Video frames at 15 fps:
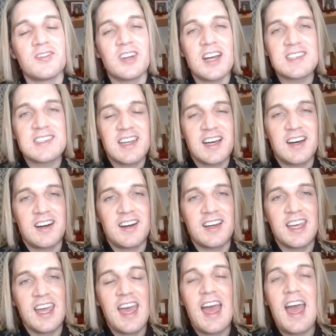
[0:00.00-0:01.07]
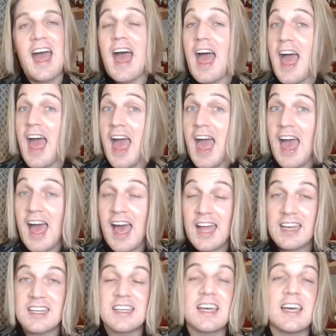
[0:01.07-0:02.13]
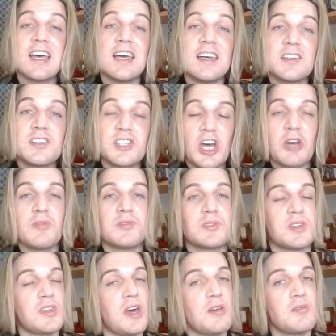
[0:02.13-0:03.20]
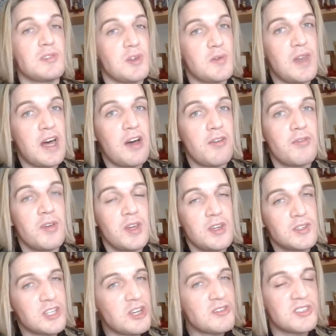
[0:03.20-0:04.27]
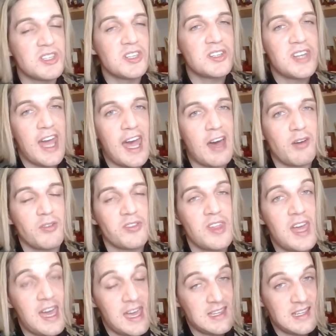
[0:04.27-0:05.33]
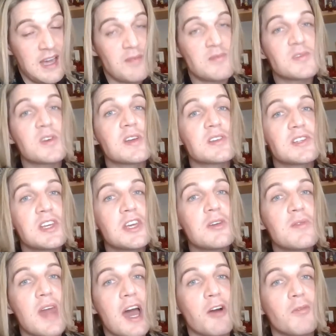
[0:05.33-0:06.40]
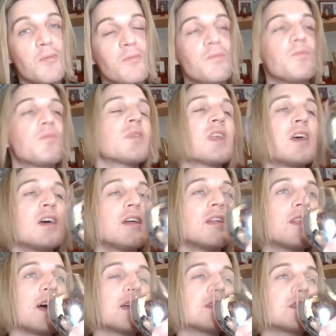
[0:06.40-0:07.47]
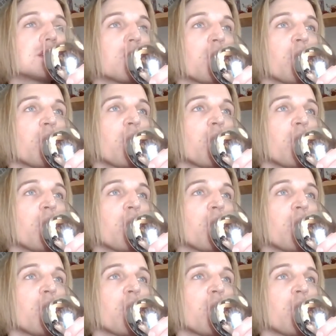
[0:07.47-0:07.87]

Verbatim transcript: rise it high, and toast to those you love, toast to good health, as I am doing to you now. Let's